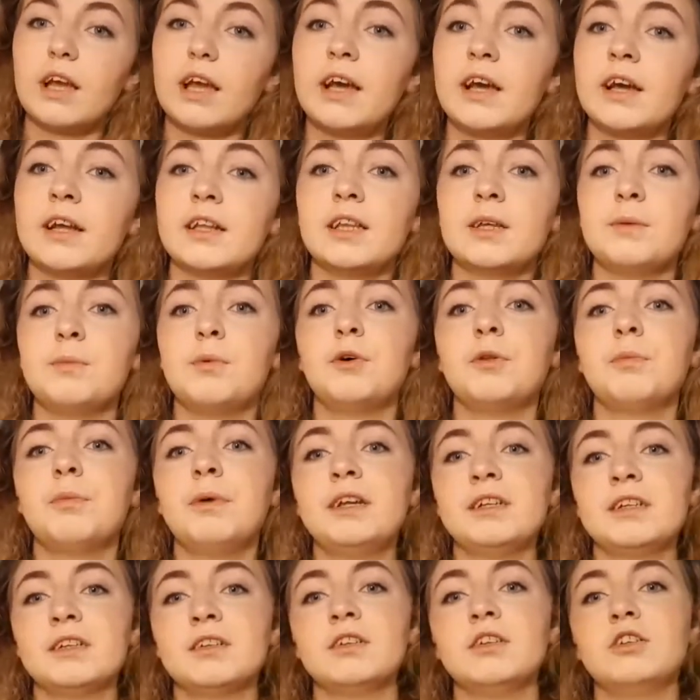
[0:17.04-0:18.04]
and they both
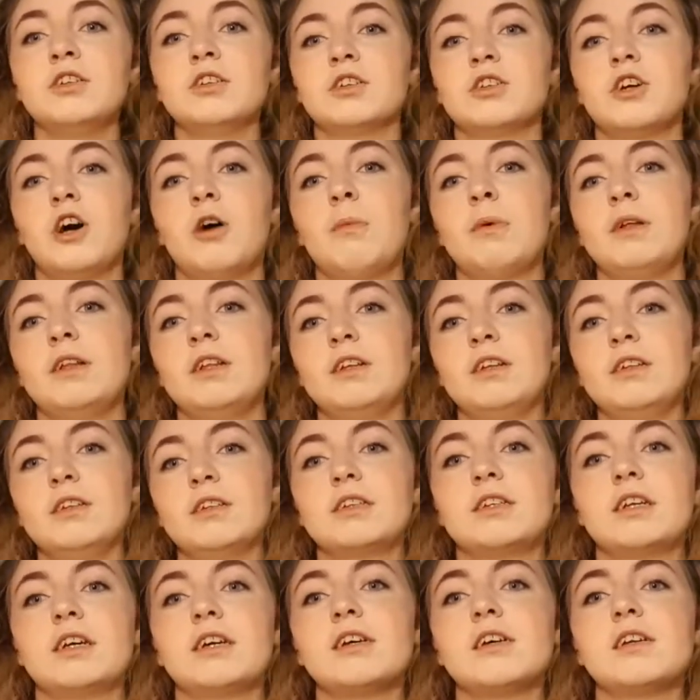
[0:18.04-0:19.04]
basically just commented
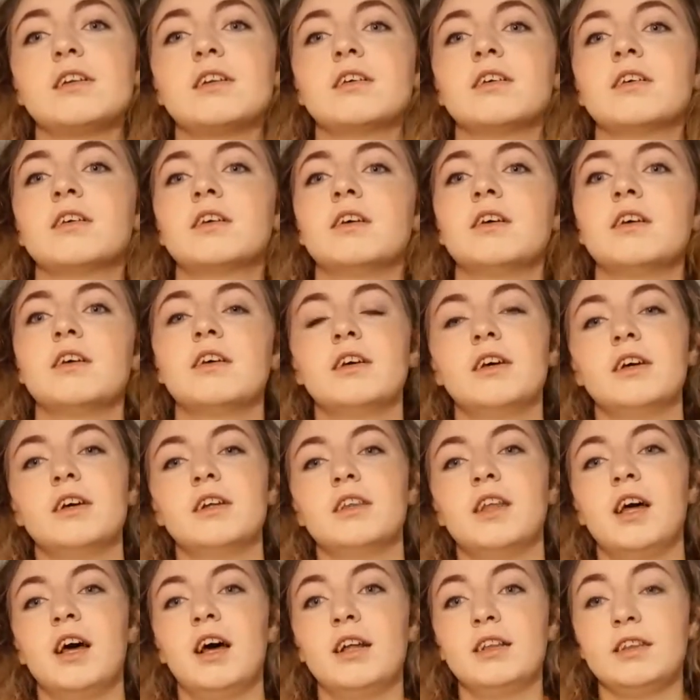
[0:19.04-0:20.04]
and said
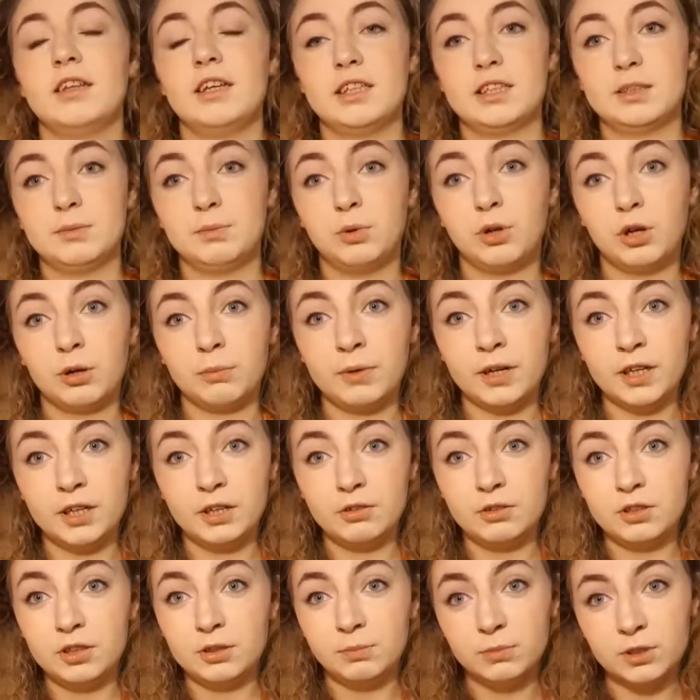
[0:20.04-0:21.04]
that they support my
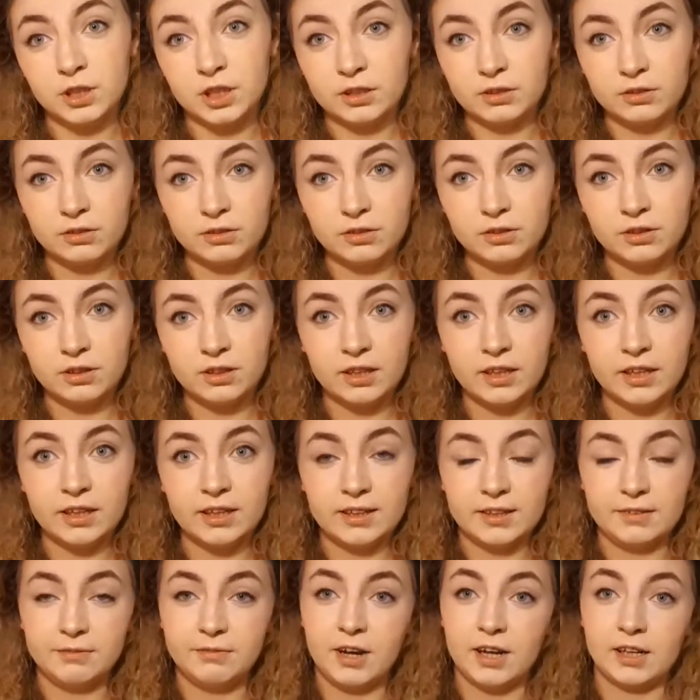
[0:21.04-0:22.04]
YouTube channel
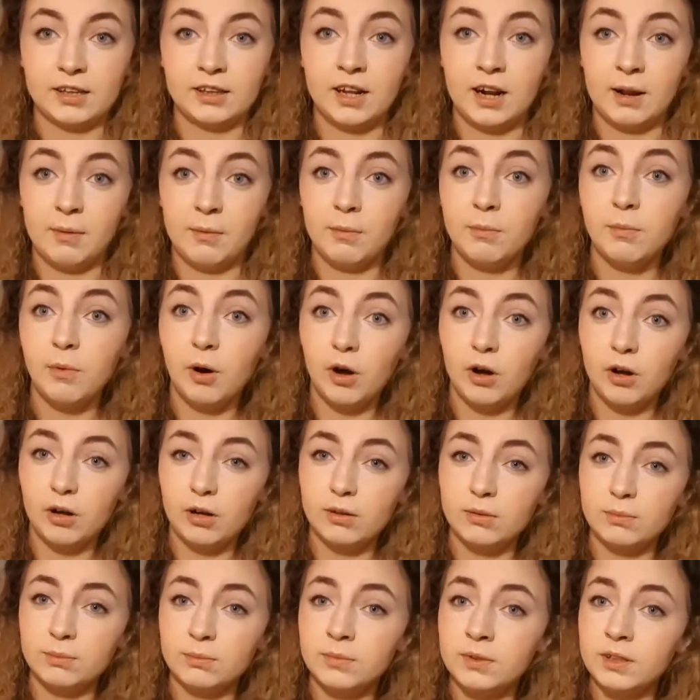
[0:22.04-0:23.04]
and the fact that I'm a
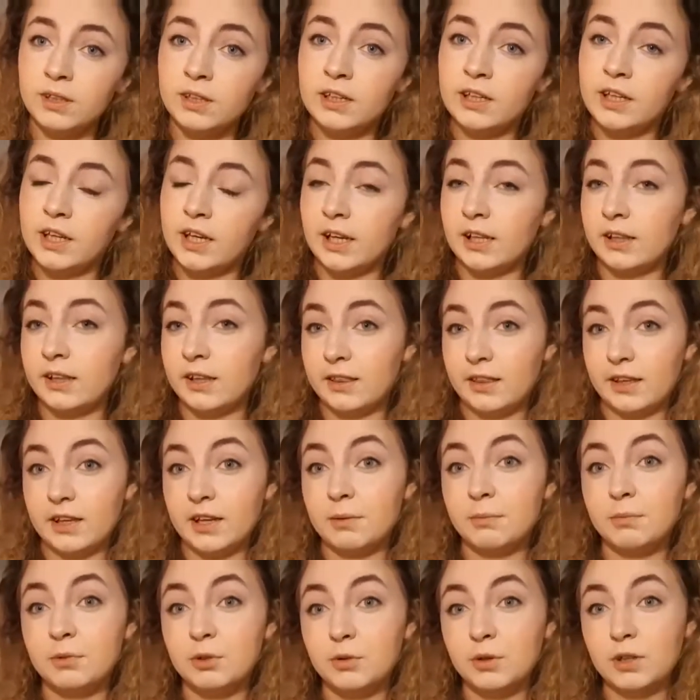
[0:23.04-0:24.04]
mom and they
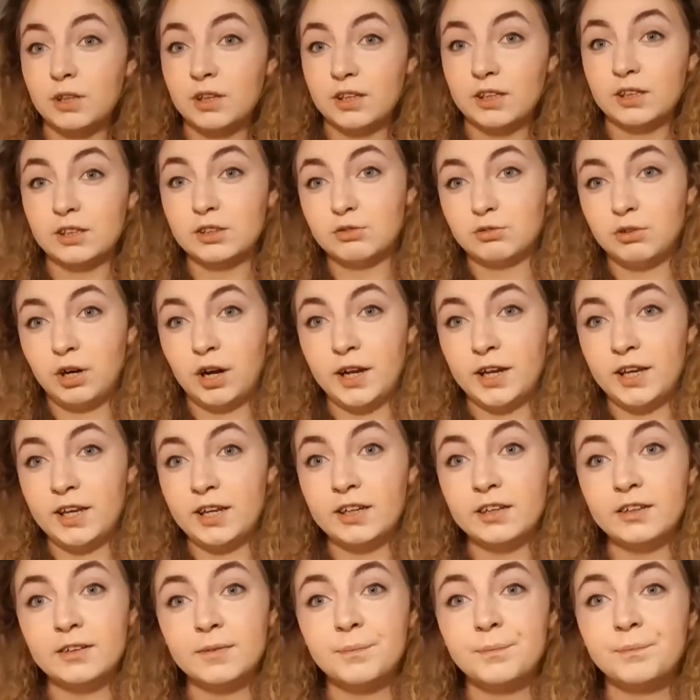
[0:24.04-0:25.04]
think I'm doing things
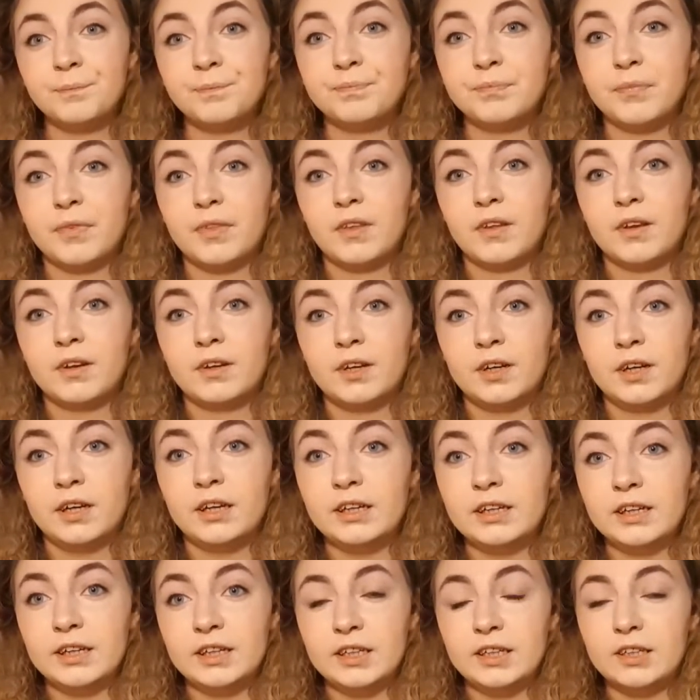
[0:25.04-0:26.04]
right.
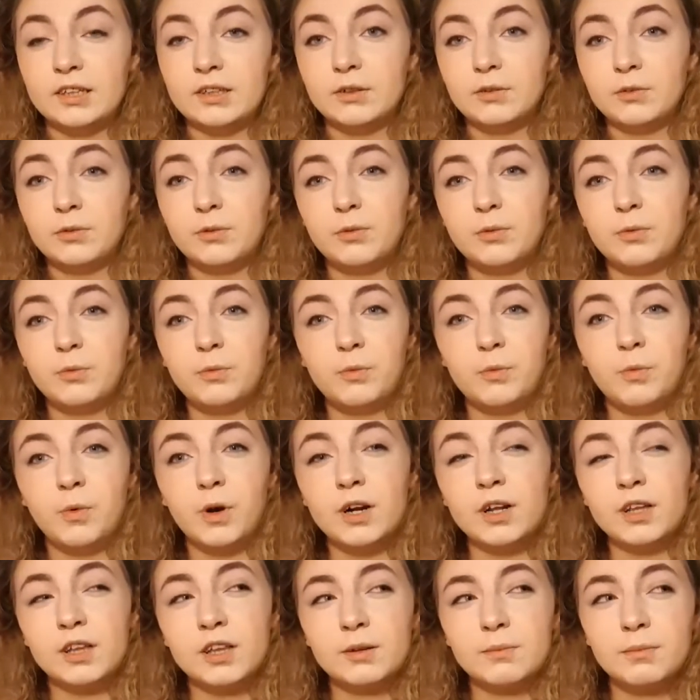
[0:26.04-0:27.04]
And
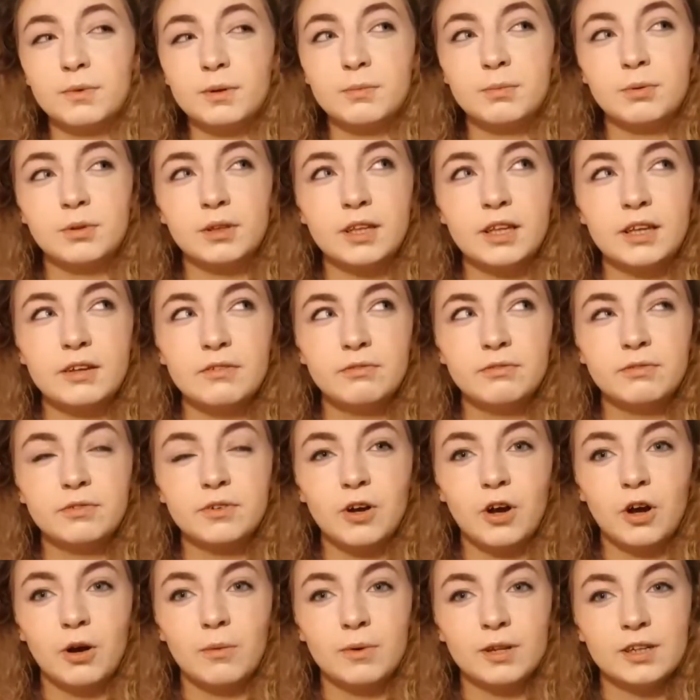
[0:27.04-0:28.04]
one of them, I believe,
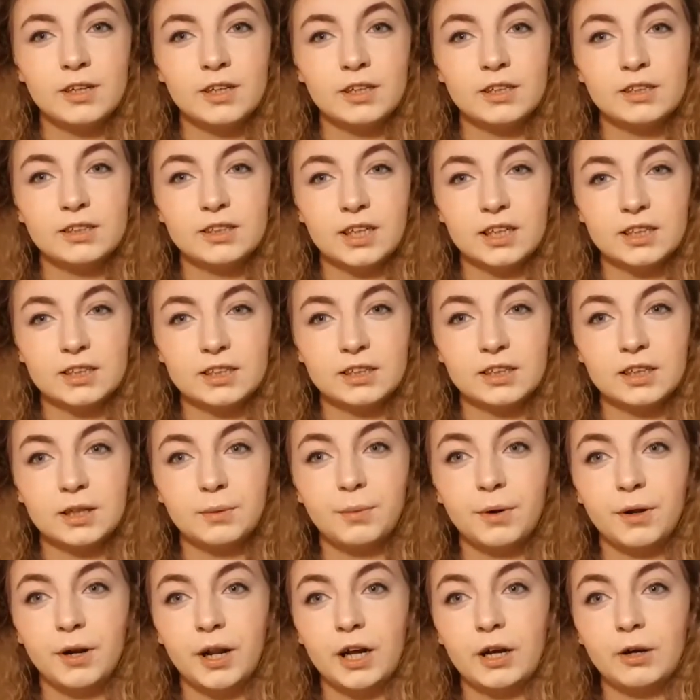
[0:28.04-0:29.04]
commented and said something
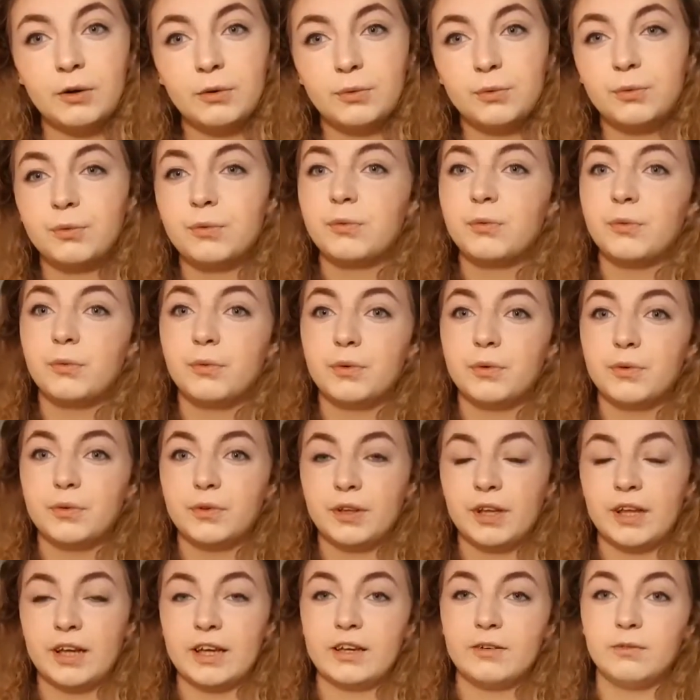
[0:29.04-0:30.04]
about how
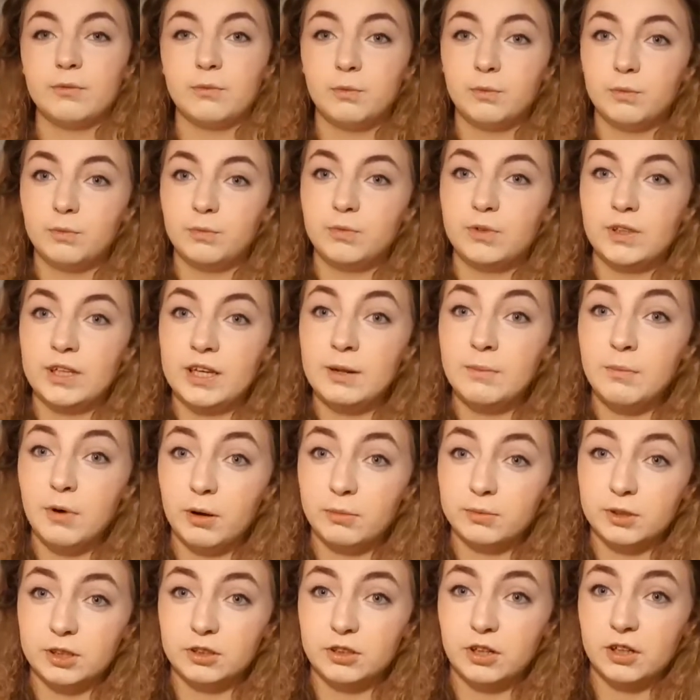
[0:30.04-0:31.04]
like teen
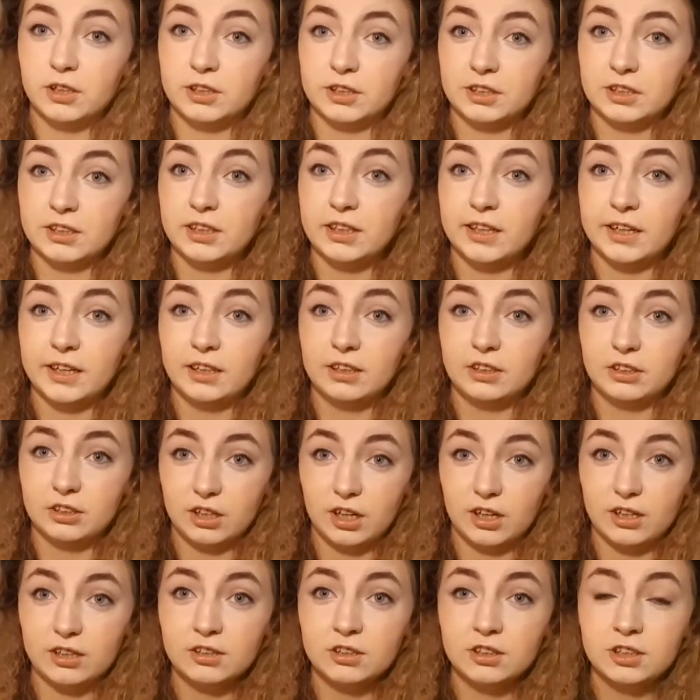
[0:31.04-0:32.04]
moms are constantly getting
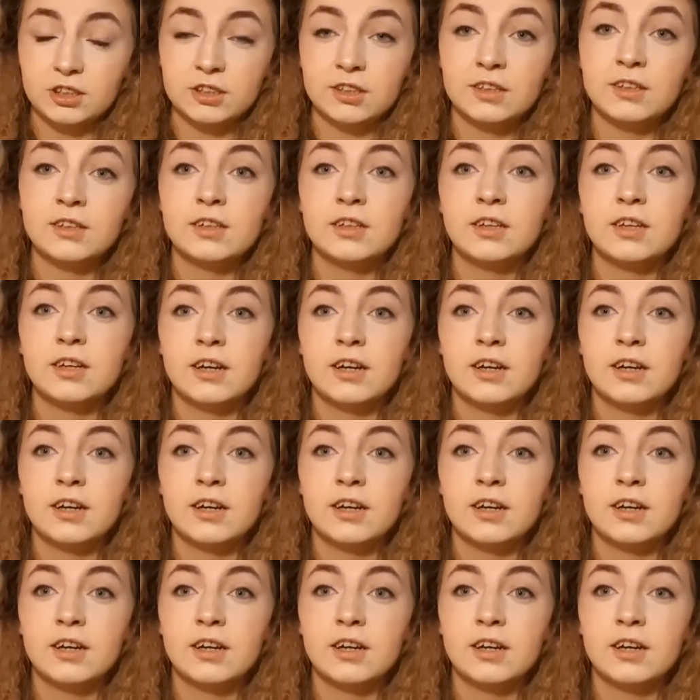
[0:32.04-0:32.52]
judged,